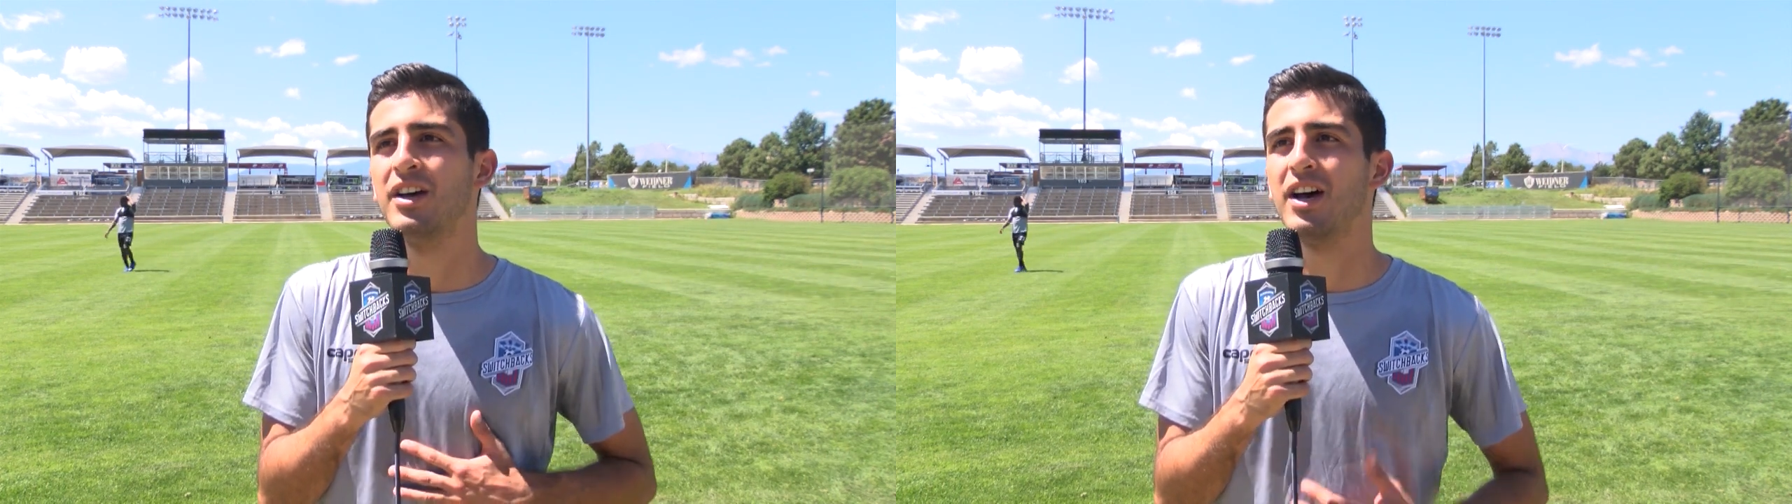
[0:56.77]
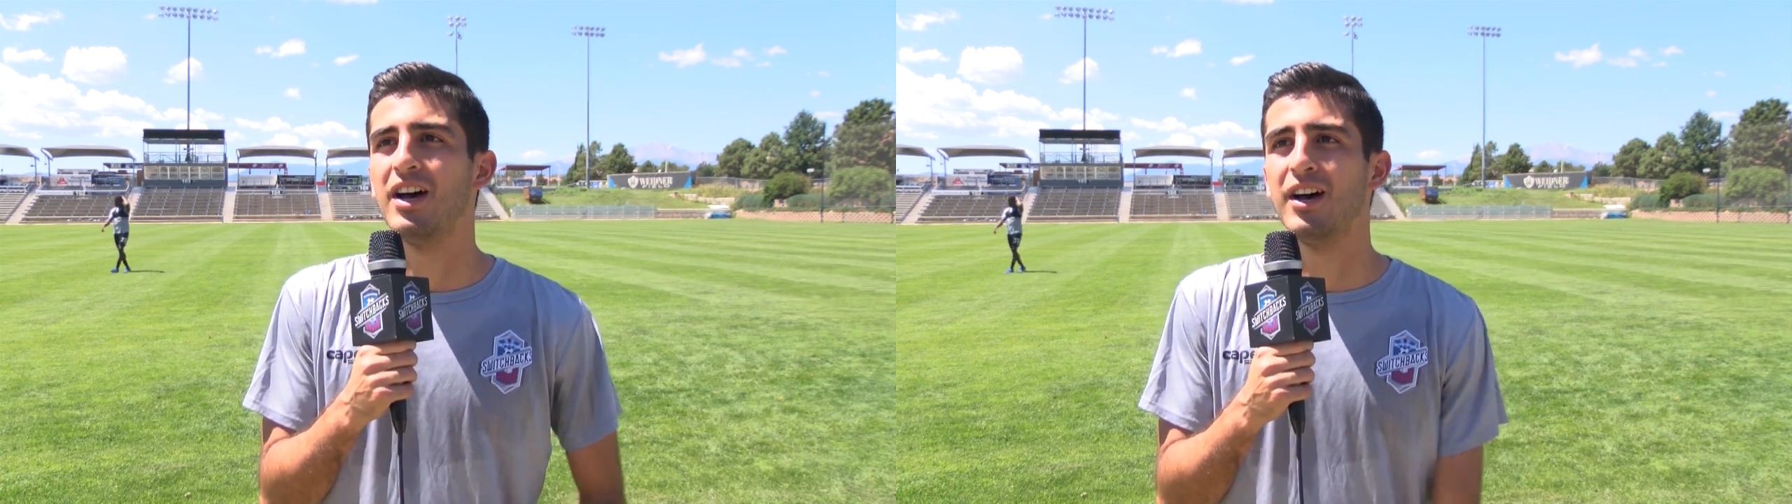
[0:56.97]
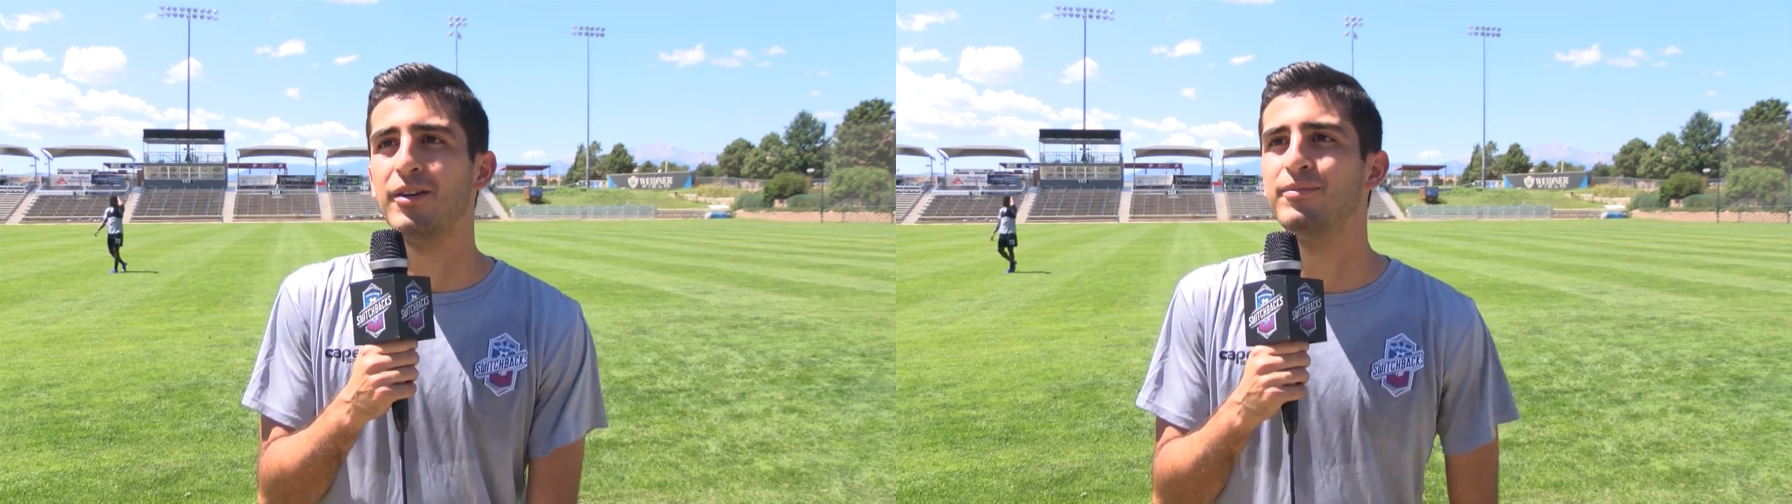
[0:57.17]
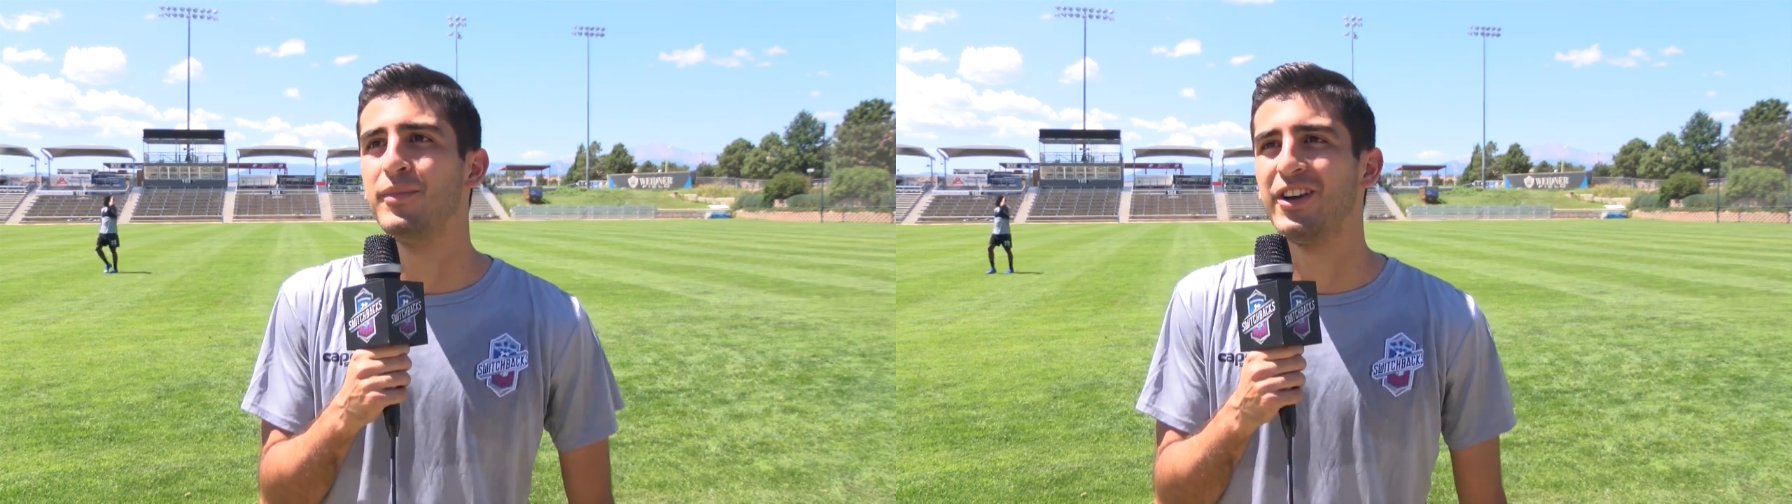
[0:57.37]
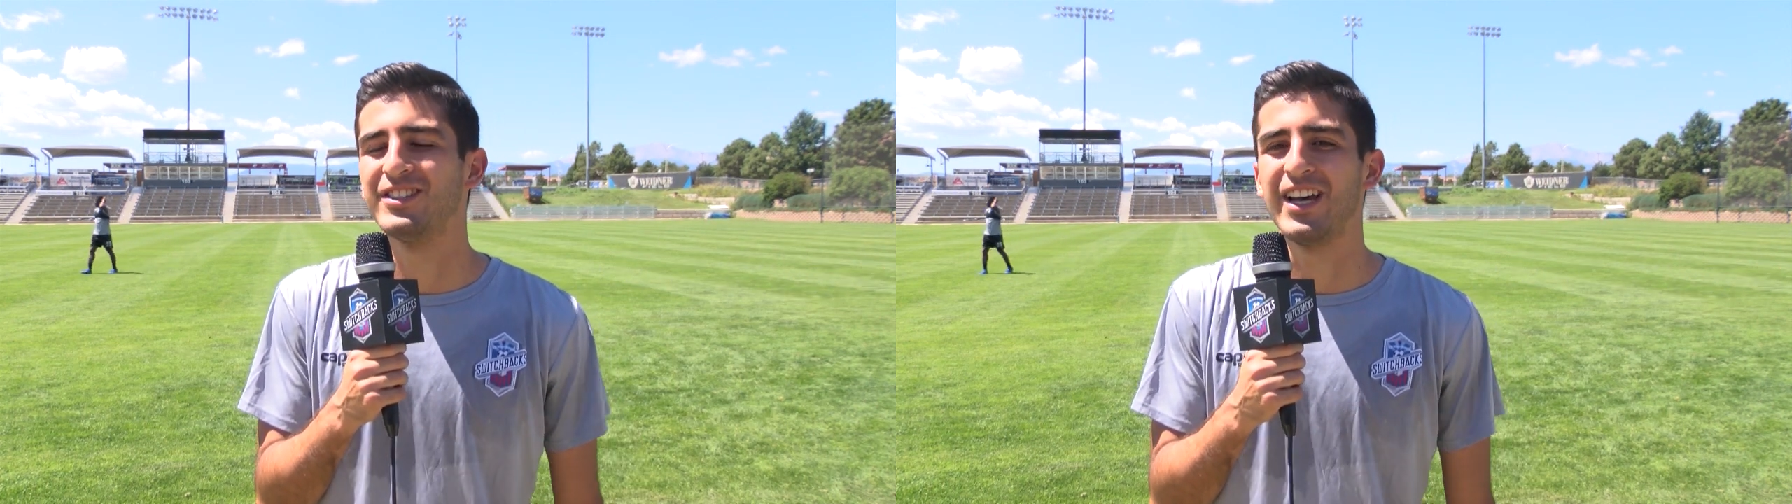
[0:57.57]
uh,
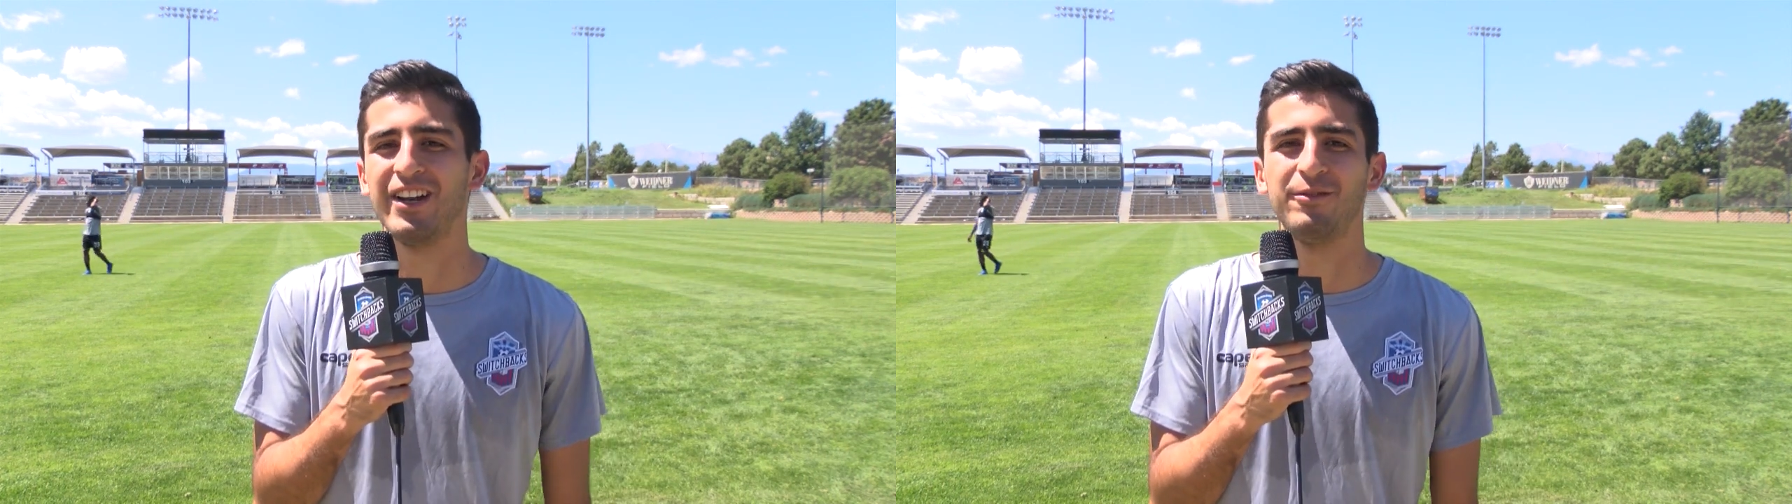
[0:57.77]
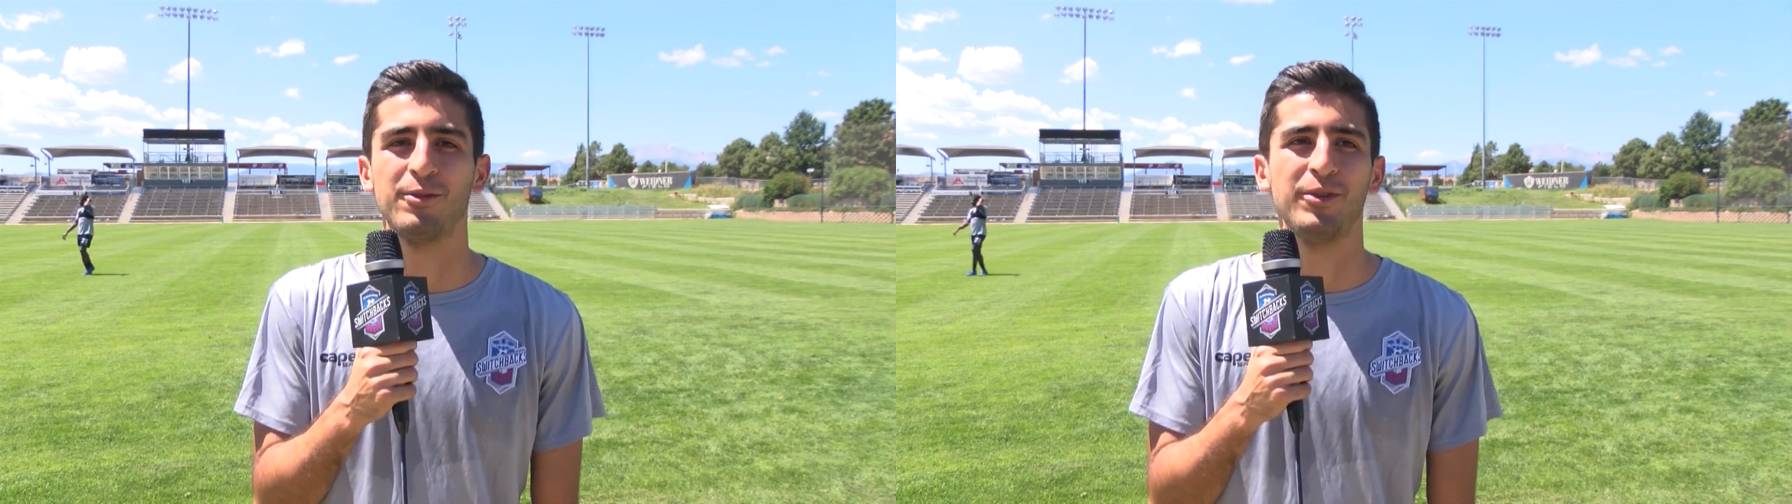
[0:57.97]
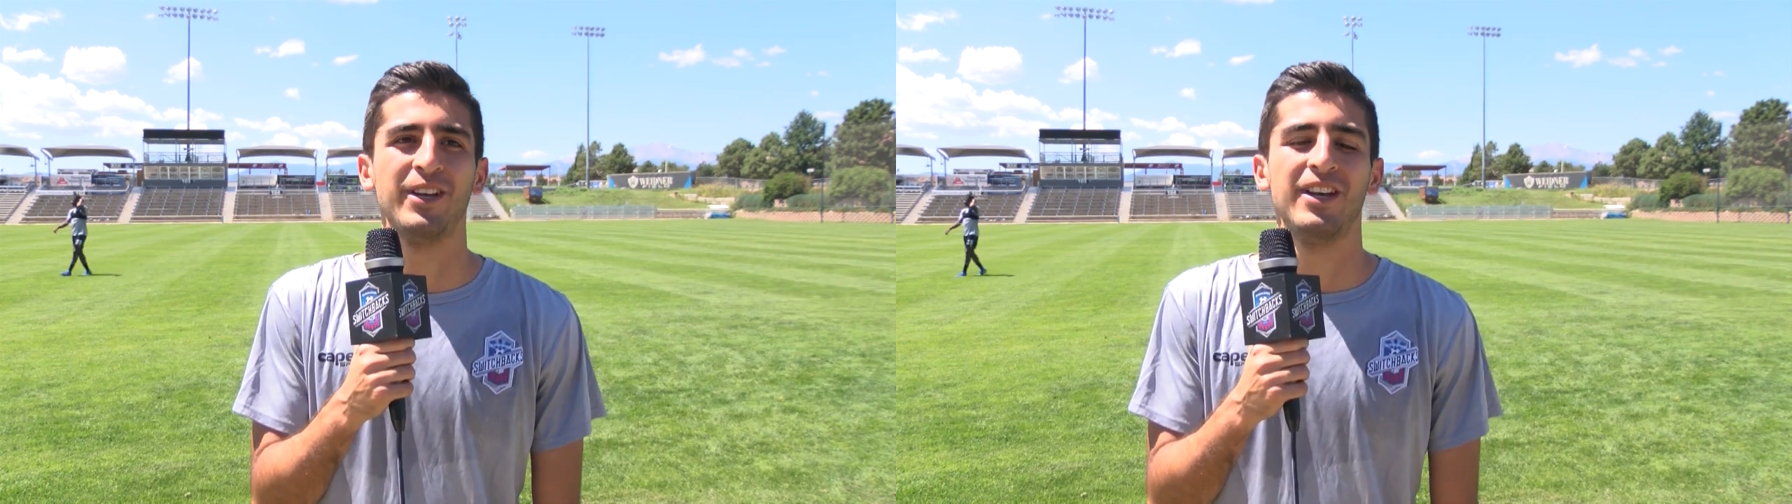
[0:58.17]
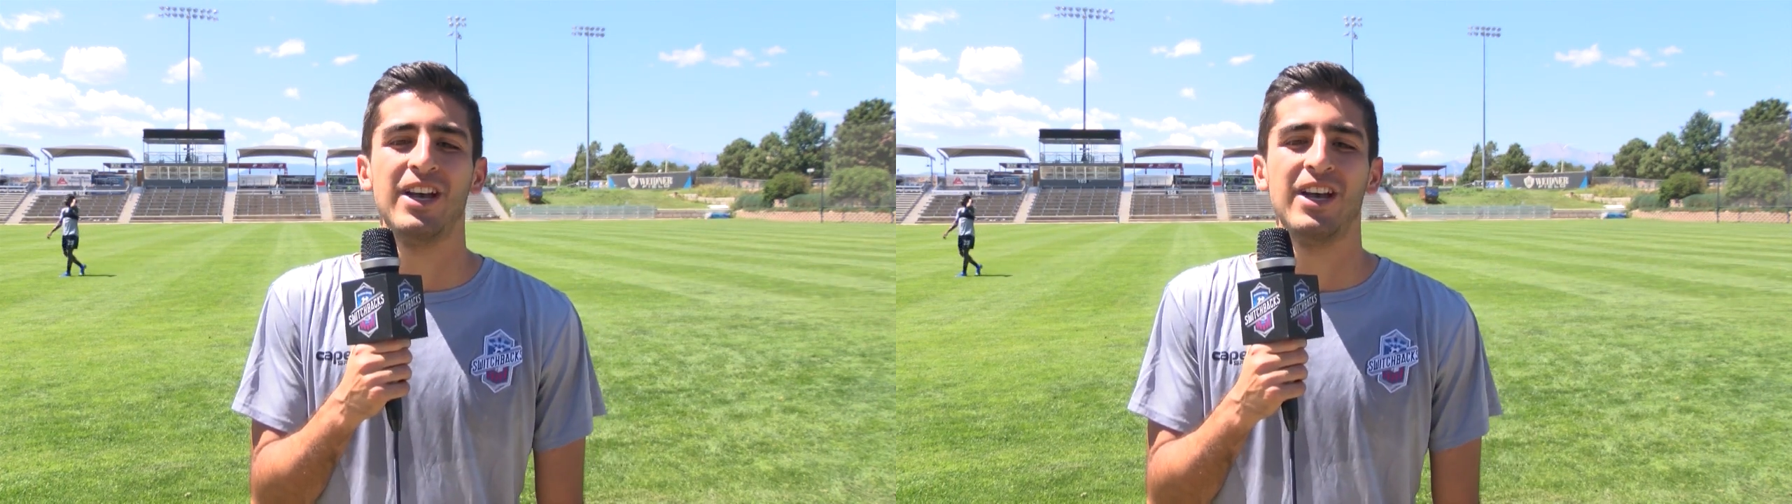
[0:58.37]
very excited for me.